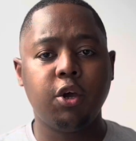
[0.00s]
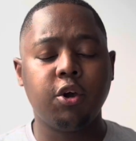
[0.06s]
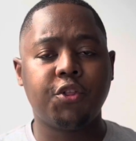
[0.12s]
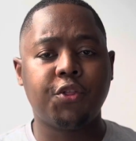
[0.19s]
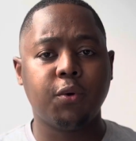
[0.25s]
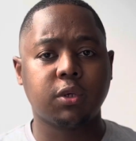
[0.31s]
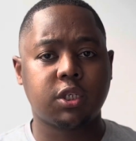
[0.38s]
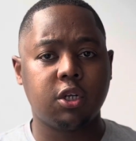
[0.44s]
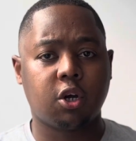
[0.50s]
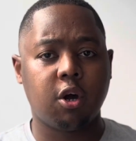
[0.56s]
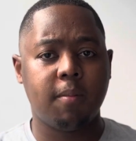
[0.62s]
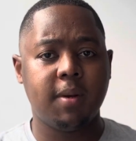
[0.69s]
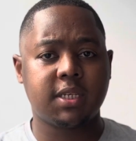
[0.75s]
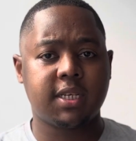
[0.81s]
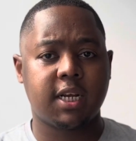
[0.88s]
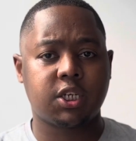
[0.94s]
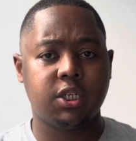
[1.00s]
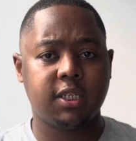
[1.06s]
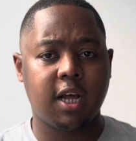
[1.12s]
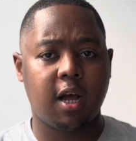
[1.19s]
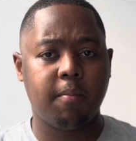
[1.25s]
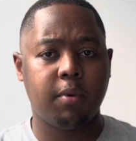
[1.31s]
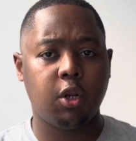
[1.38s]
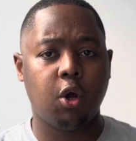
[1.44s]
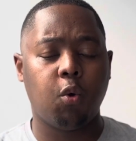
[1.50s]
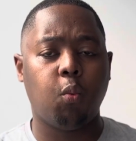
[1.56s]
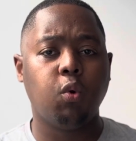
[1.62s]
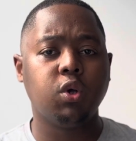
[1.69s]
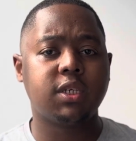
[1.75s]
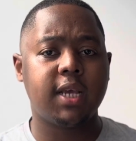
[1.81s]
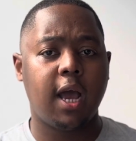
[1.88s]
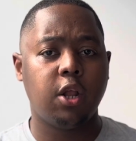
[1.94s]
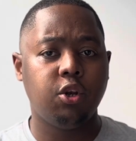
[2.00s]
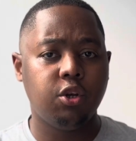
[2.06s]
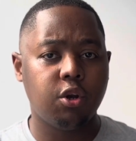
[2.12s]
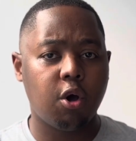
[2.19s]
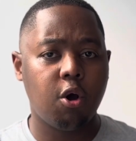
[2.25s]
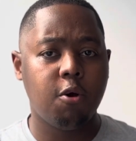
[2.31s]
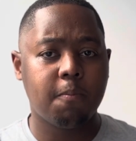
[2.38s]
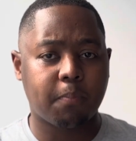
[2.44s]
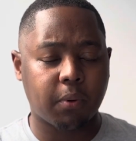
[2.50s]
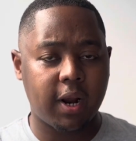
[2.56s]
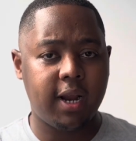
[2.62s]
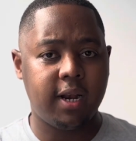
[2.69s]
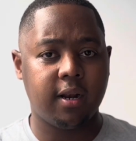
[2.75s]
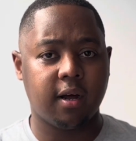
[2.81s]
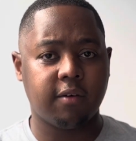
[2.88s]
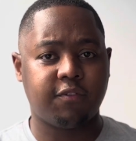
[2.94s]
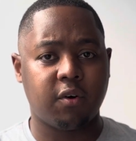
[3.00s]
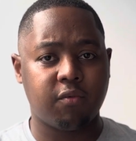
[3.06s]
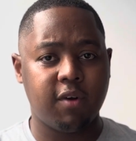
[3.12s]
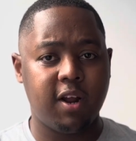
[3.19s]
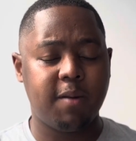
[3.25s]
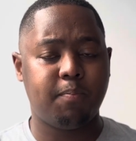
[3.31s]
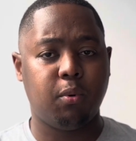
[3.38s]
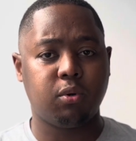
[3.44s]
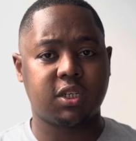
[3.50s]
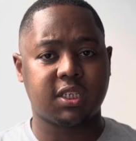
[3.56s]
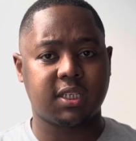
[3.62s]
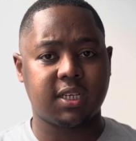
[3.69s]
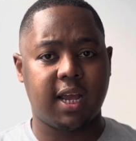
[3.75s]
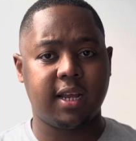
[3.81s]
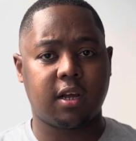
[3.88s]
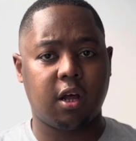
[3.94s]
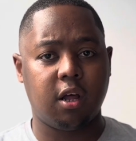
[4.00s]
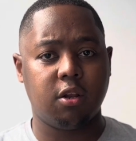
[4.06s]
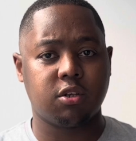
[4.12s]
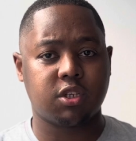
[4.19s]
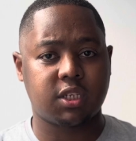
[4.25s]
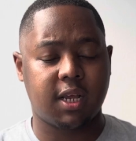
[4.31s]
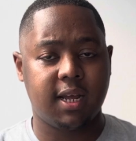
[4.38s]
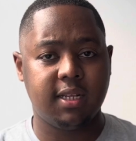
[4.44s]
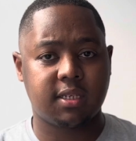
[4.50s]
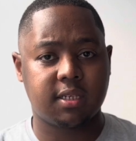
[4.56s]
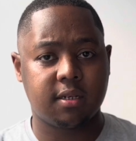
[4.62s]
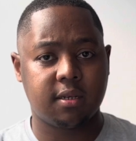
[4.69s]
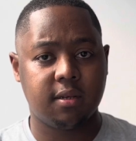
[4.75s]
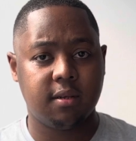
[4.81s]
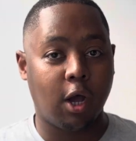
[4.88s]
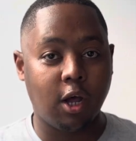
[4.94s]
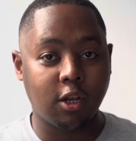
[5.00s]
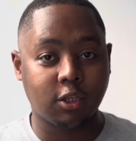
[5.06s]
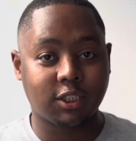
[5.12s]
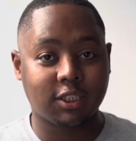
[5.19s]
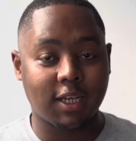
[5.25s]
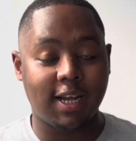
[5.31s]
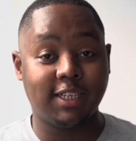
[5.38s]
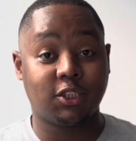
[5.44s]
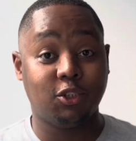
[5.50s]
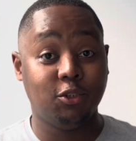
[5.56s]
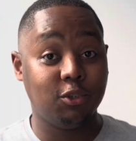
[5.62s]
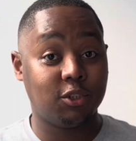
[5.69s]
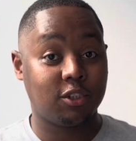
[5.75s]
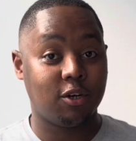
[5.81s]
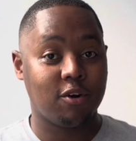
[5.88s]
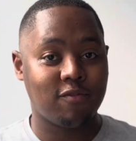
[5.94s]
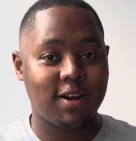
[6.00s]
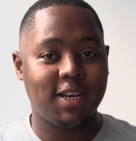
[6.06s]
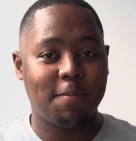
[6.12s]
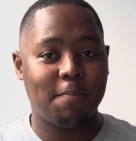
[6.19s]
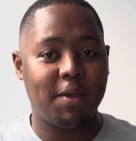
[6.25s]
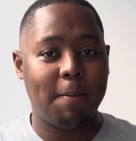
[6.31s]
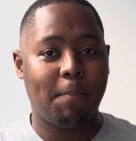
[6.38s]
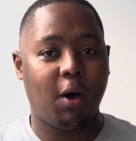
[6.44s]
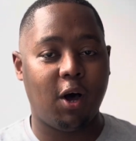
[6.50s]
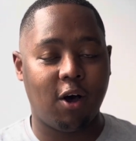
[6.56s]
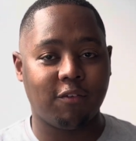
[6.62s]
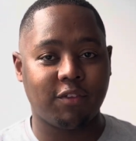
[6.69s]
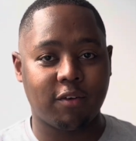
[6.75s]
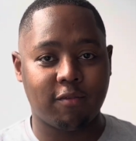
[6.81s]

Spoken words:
your thoughts in the comment section down below. Was it a no-brainer for Red Bull to sign Carlos Sainz? Carlos Sainz used to already be part of the